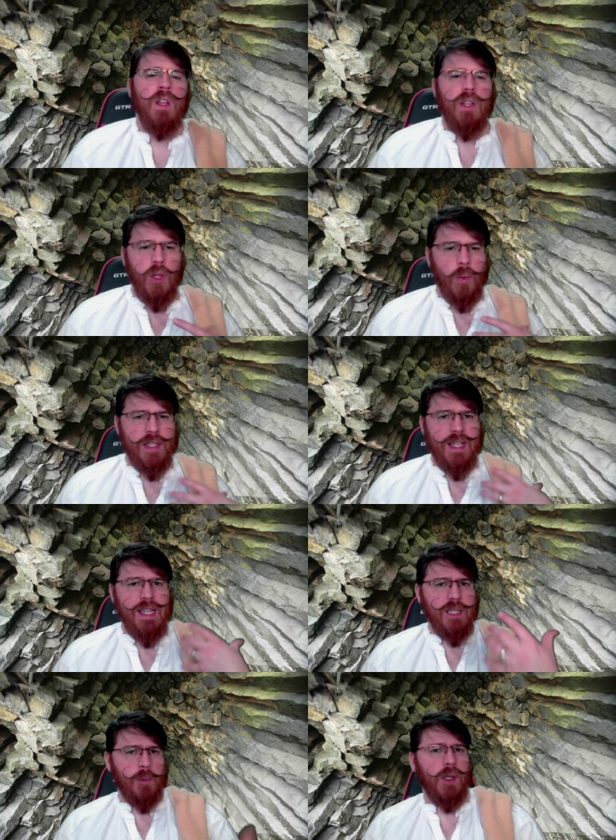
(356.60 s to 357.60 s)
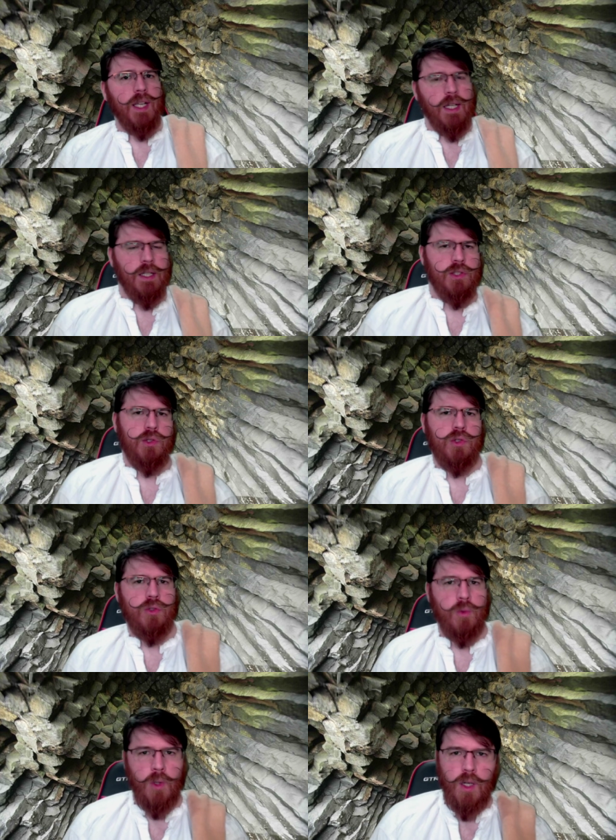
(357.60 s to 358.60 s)
The whiskey is bringing a
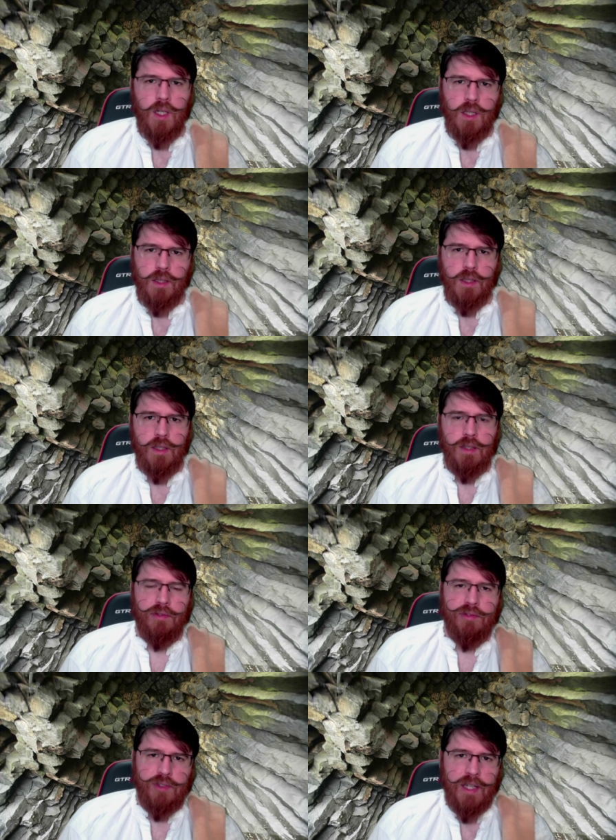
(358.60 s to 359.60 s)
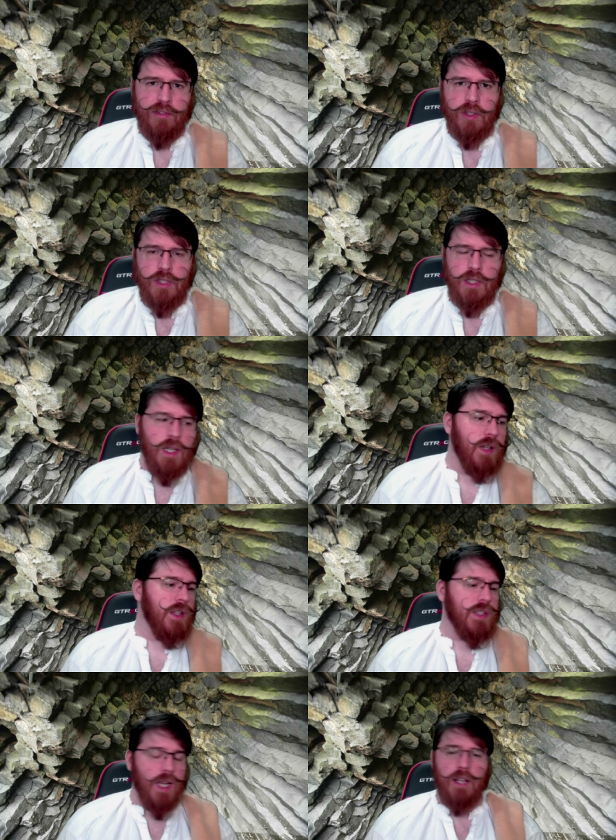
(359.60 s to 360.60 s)
strong flavor to the, or the
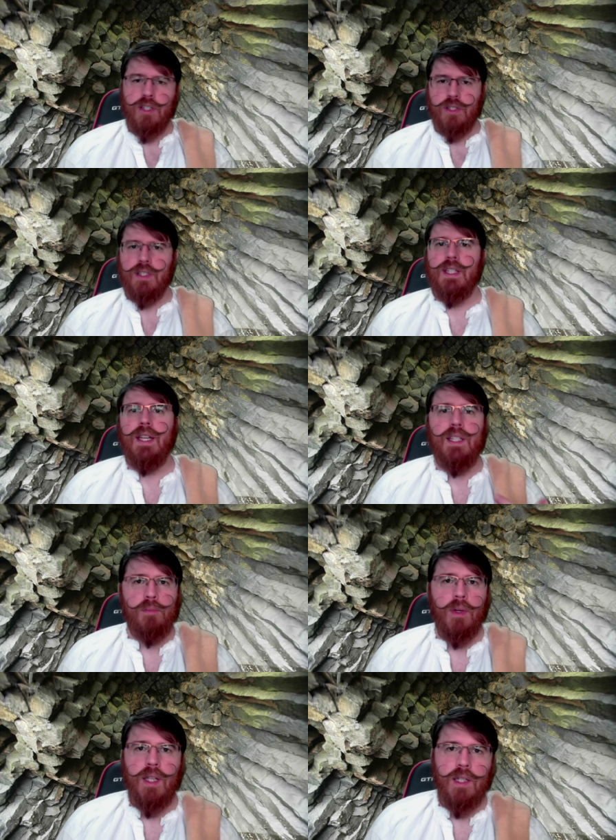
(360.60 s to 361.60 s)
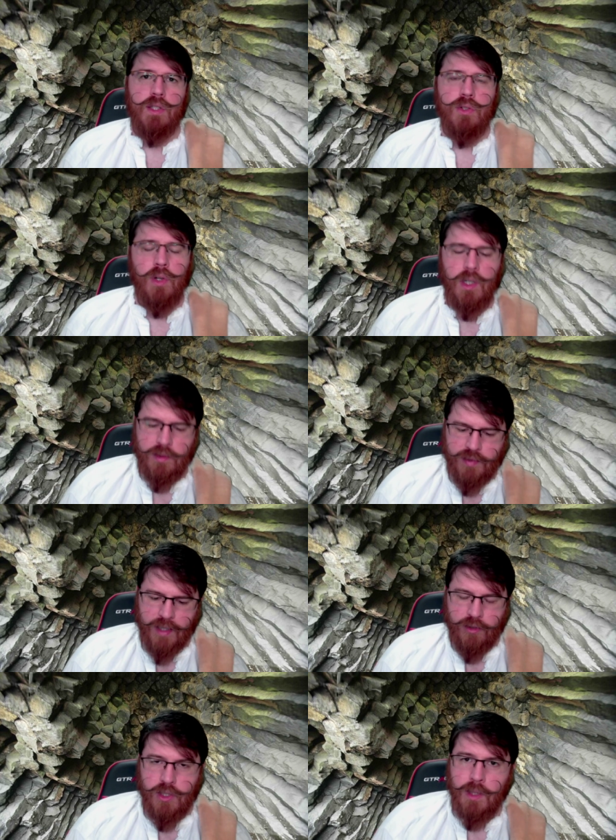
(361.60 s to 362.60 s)
scotch, I should say, is bringing a strong flavor to the